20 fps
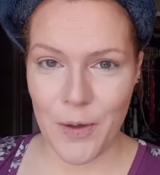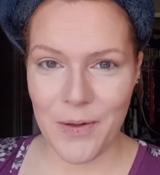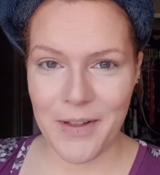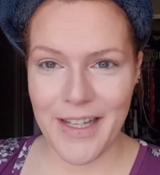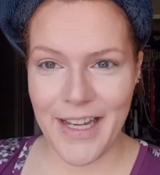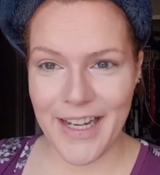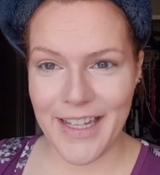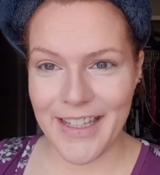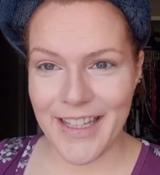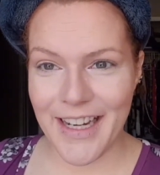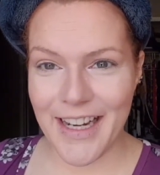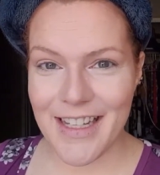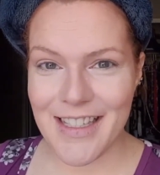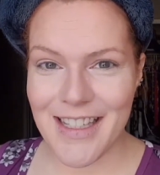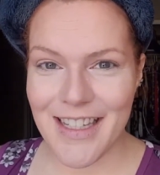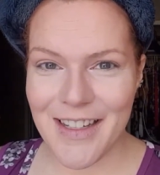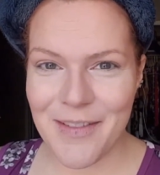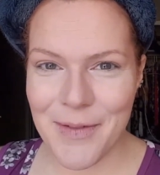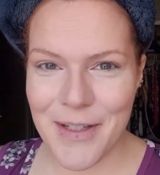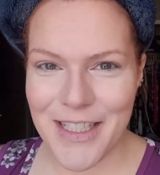go lately,
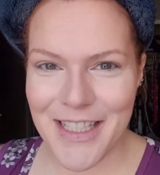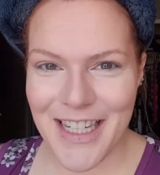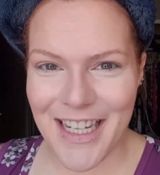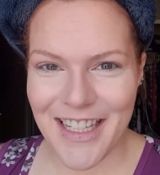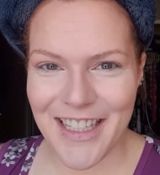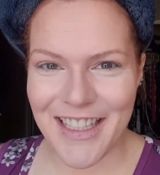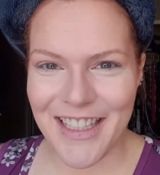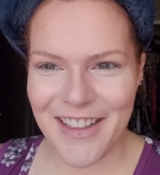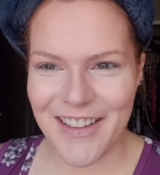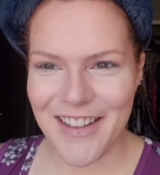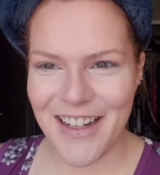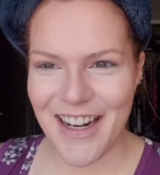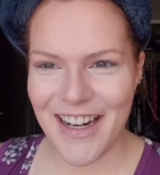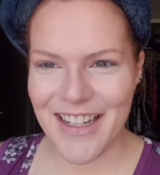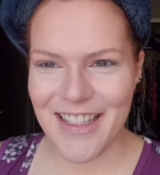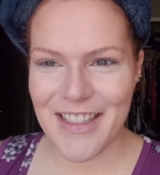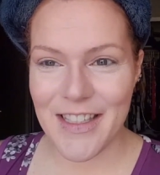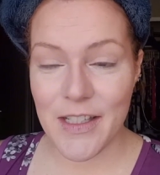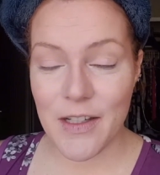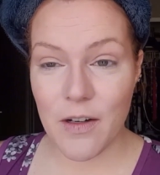as I've been telling you
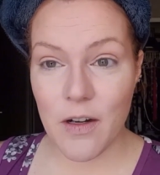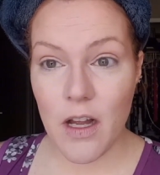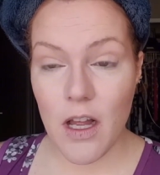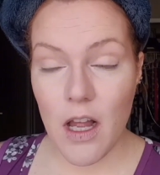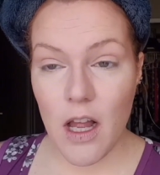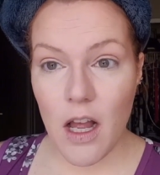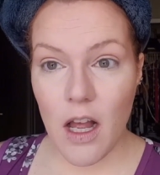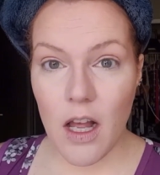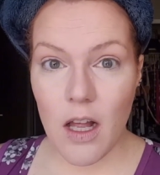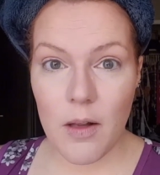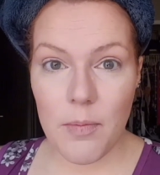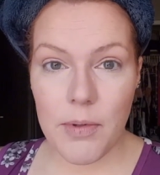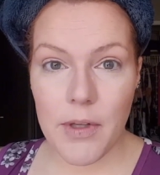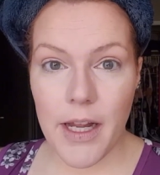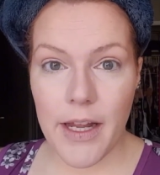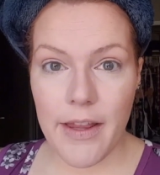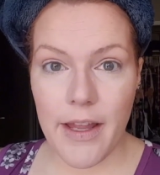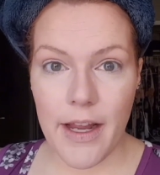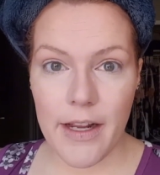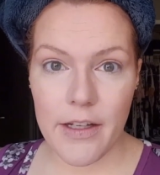guys. So I'll
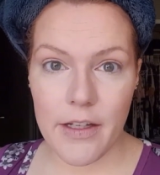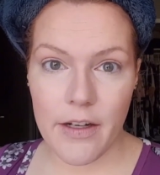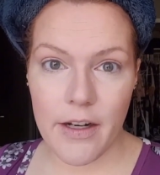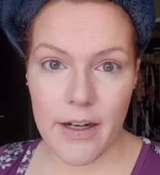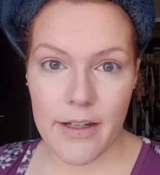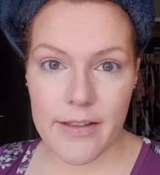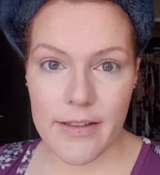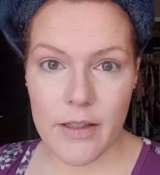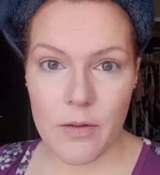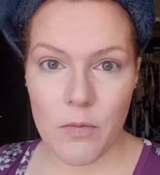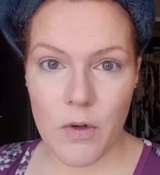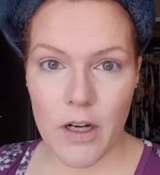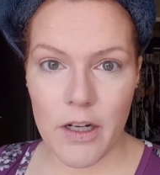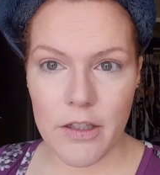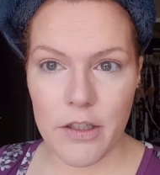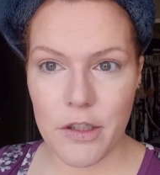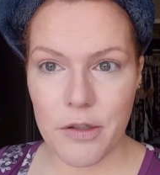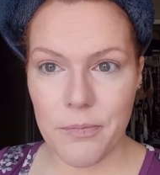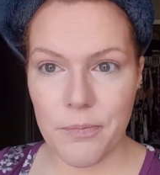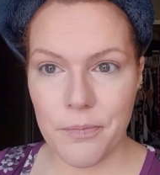apply that, and you guys can
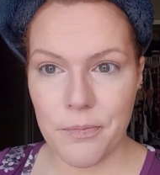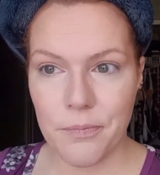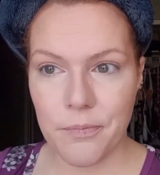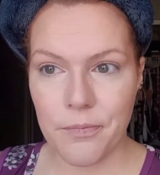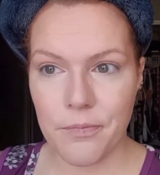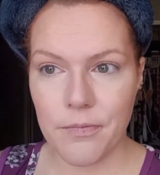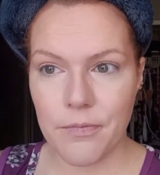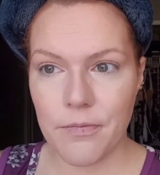watch.